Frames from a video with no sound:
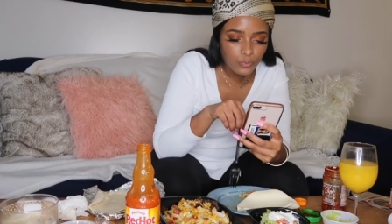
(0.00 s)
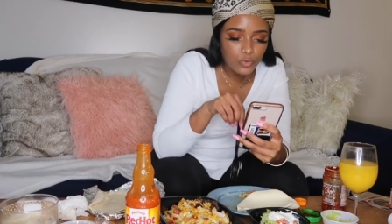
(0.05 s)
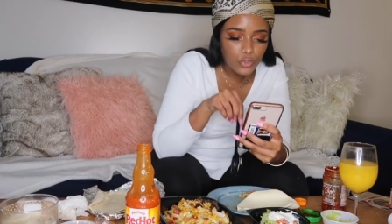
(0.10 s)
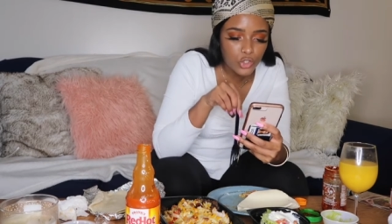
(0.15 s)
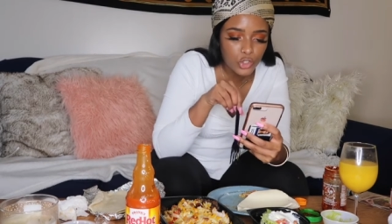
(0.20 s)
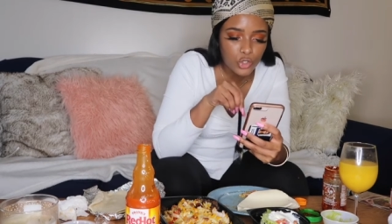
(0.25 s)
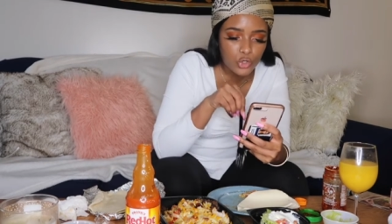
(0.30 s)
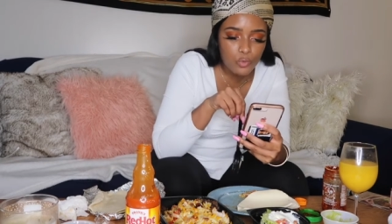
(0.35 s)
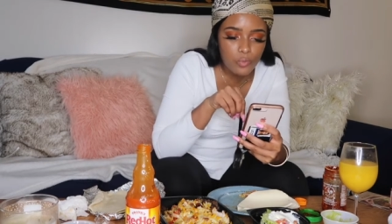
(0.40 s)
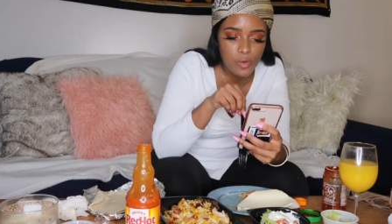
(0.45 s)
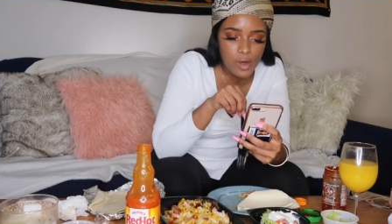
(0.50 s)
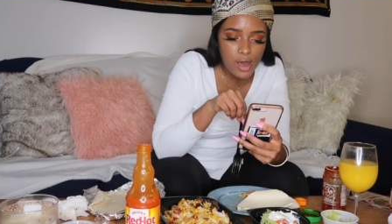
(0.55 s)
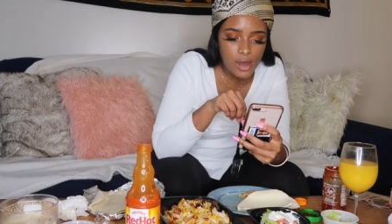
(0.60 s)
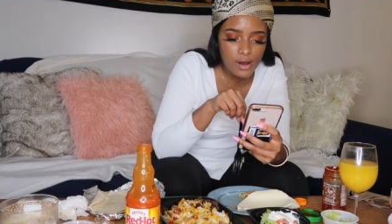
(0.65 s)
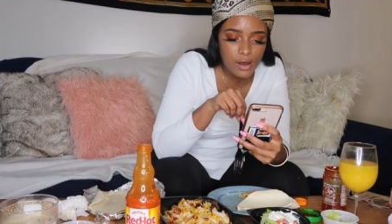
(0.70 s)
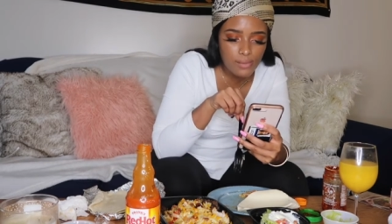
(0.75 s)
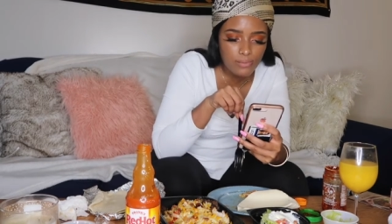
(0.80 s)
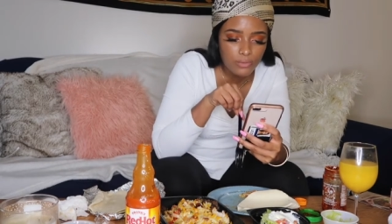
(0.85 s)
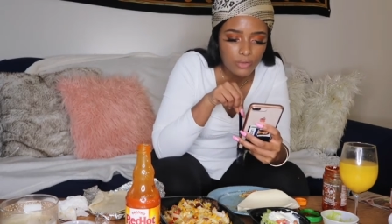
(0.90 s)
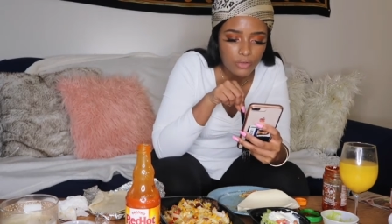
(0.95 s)
do you
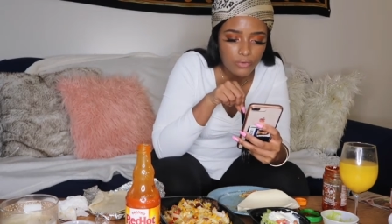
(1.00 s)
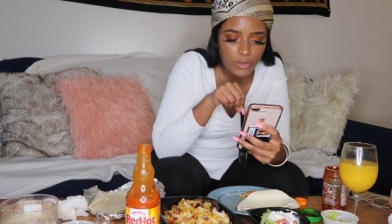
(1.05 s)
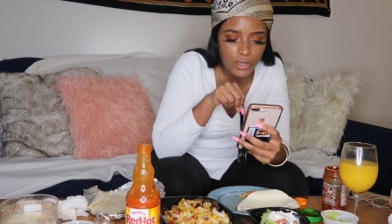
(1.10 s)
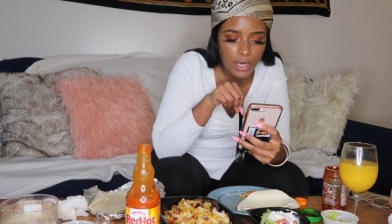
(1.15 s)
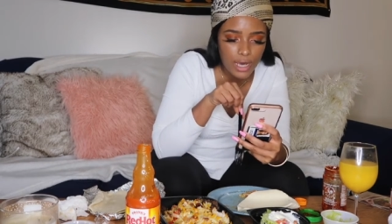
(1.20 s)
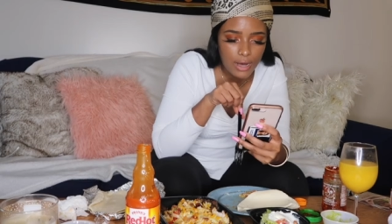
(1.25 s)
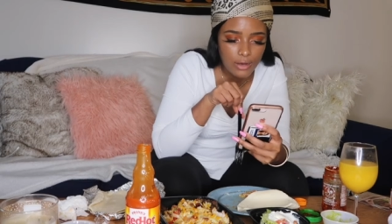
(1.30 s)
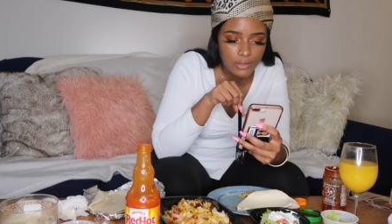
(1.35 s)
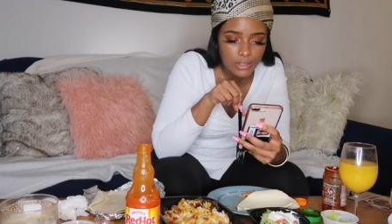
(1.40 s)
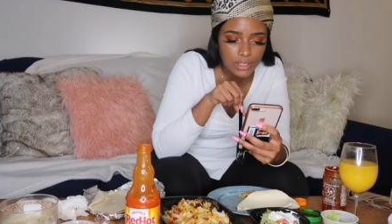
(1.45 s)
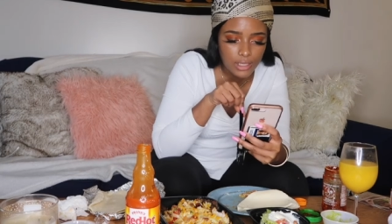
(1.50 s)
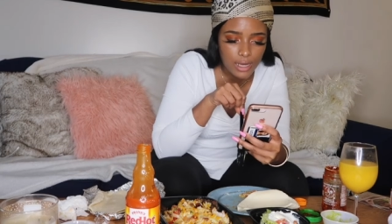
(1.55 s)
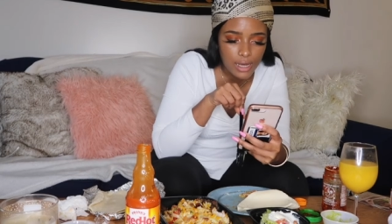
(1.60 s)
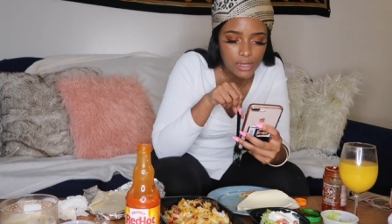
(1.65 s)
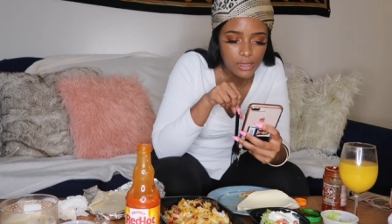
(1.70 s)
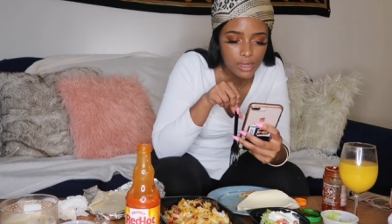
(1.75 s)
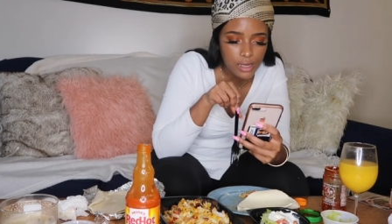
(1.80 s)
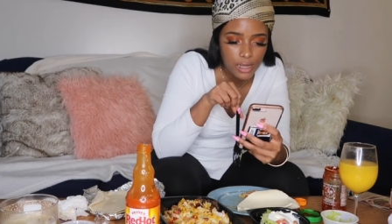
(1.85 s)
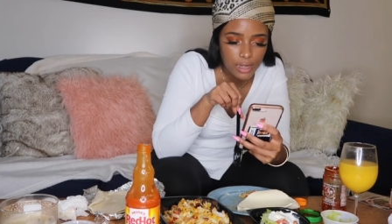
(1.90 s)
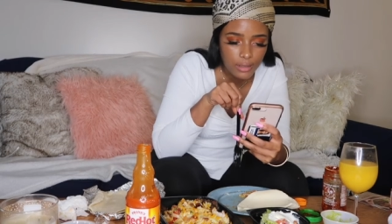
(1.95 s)
plan on moving out to
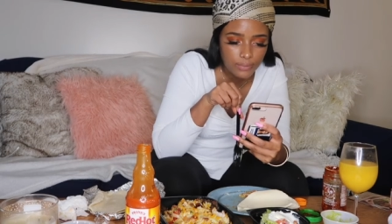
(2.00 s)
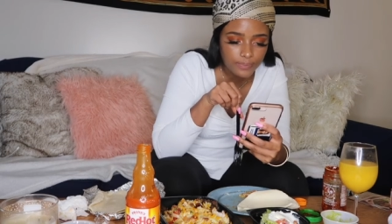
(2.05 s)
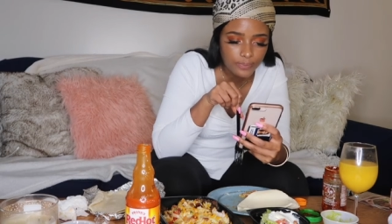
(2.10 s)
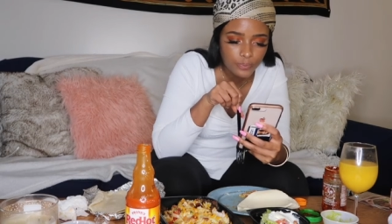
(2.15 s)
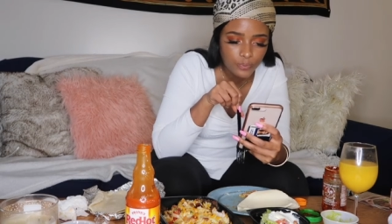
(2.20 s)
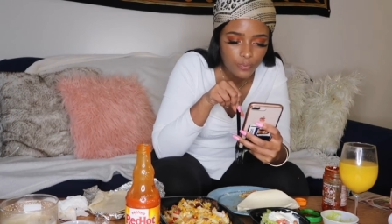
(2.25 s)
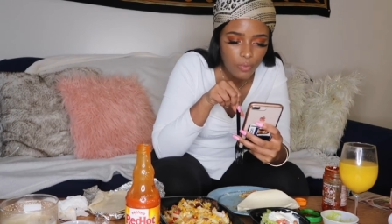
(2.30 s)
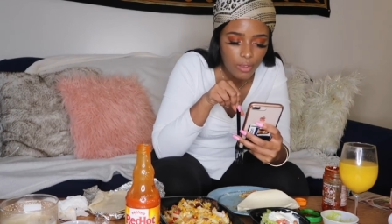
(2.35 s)
LA